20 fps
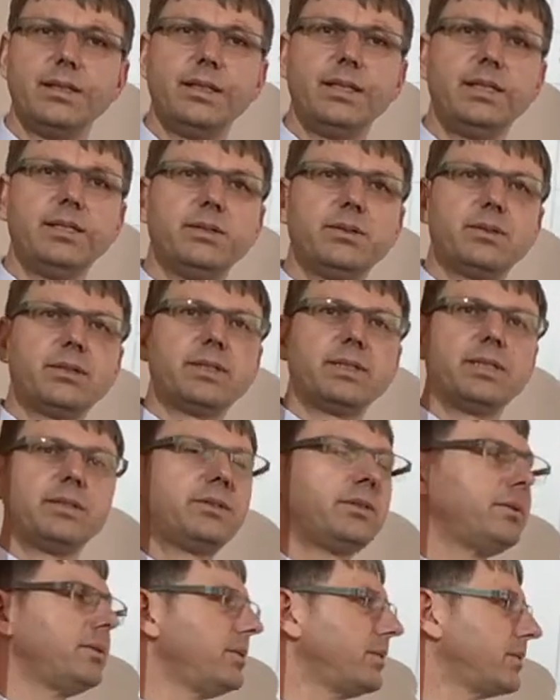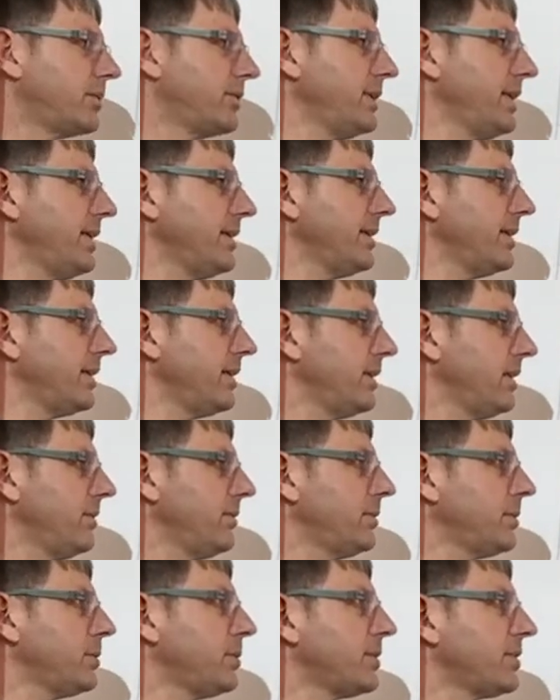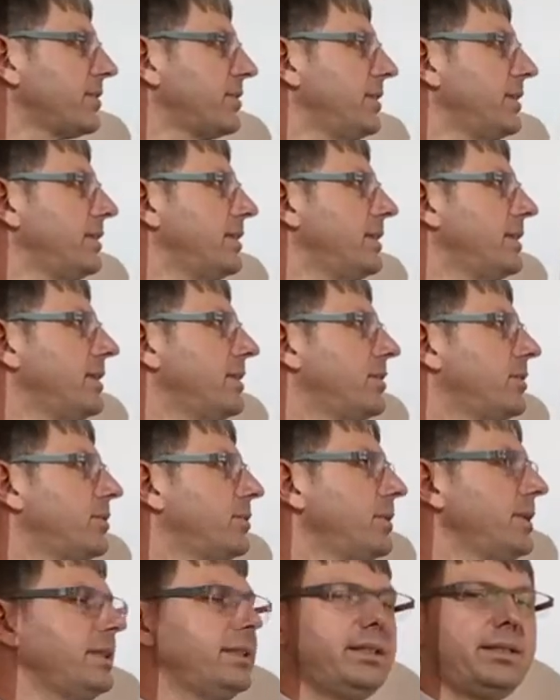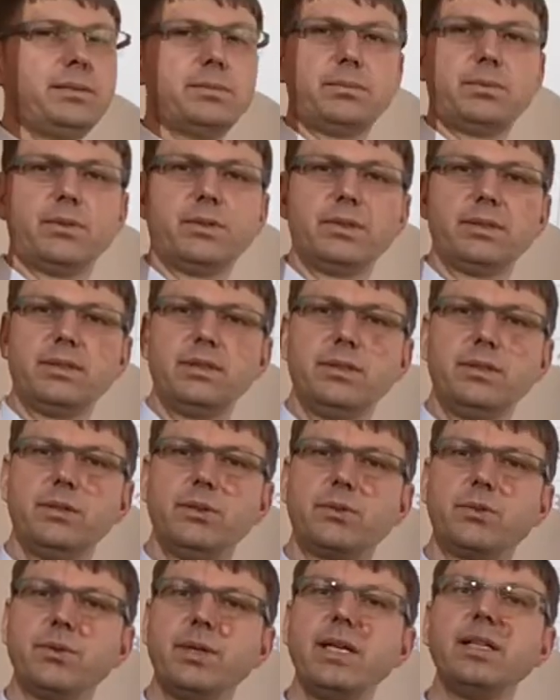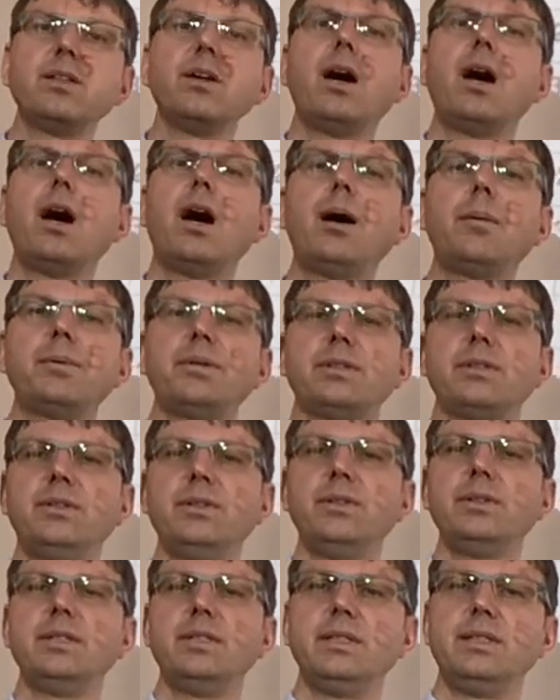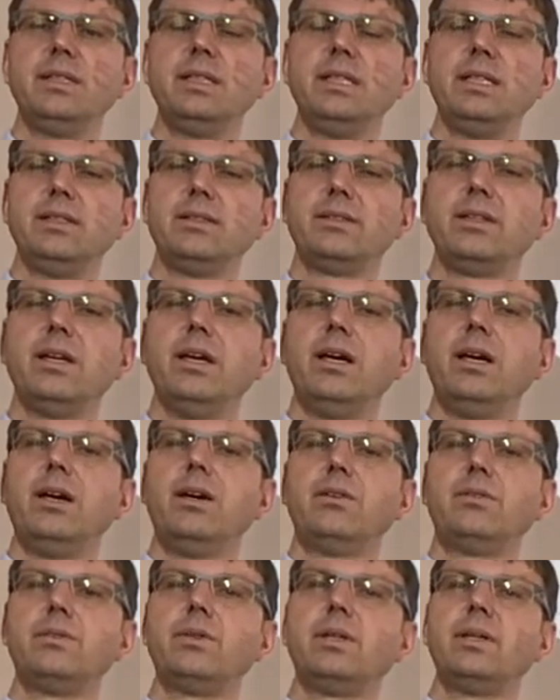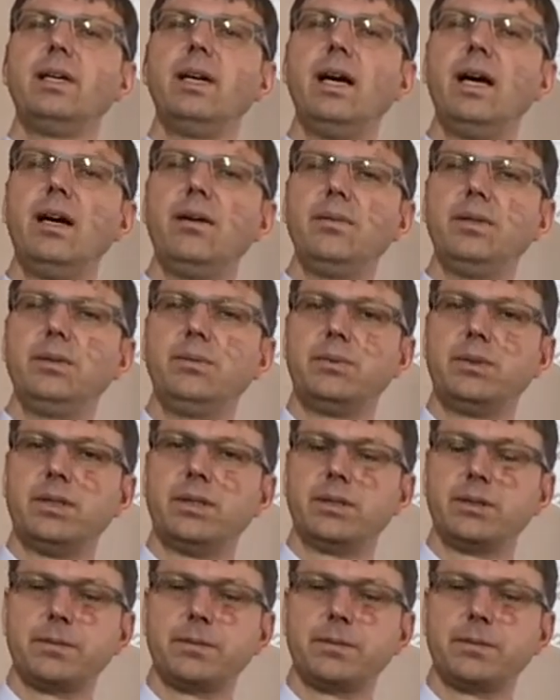in order to create a livable city, it's really important to create opportunities for everyone.